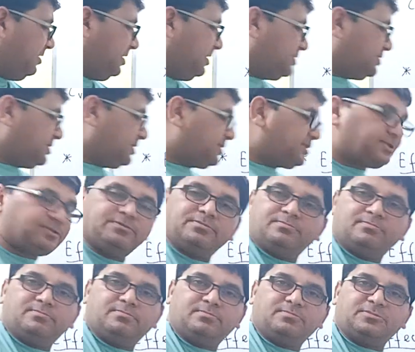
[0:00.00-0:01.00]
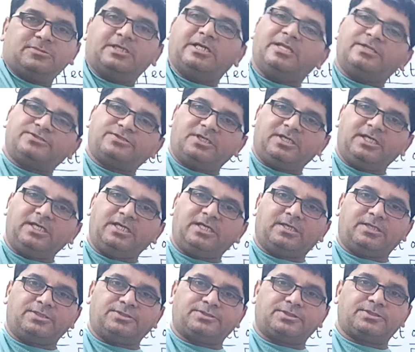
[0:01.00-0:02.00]
increases, the density
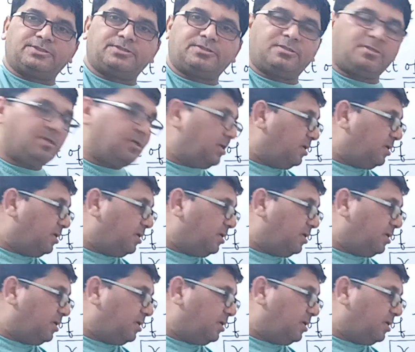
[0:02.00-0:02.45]
decreases.